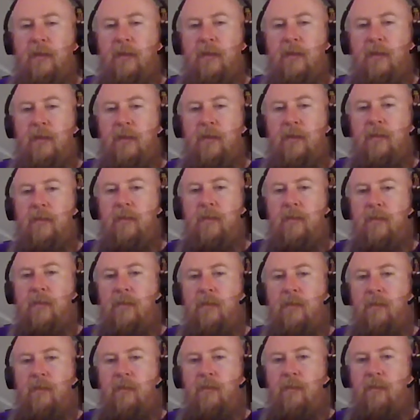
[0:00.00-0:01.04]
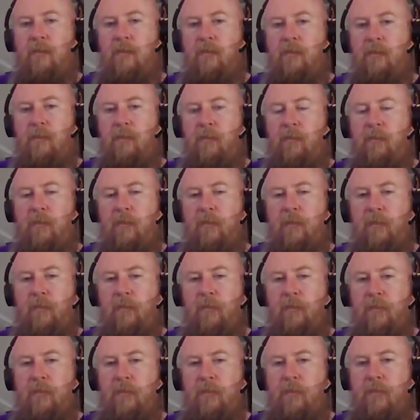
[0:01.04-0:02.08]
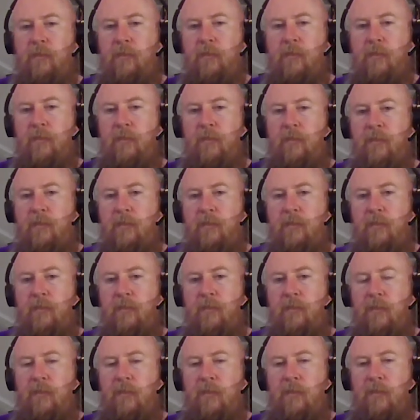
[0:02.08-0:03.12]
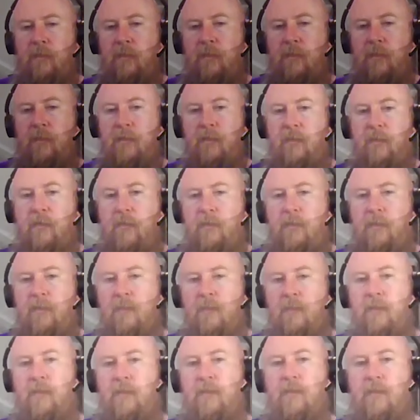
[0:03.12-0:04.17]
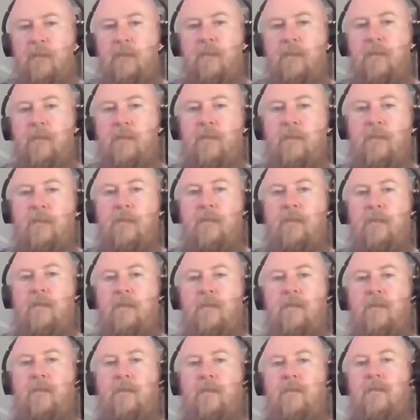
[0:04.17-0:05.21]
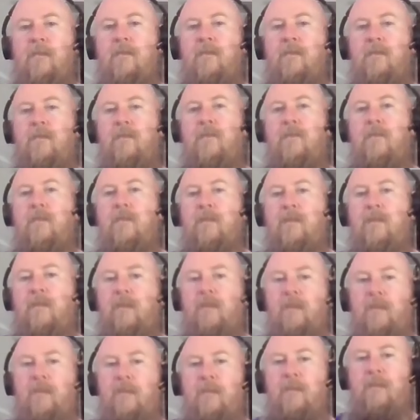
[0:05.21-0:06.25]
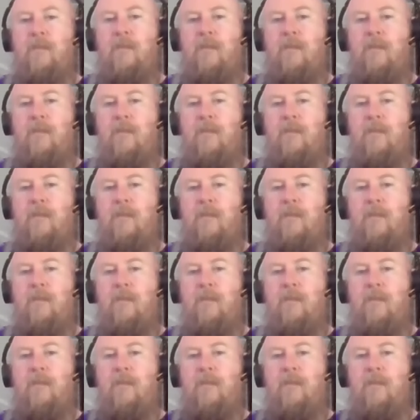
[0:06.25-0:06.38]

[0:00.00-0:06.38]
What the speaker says: (not speaking)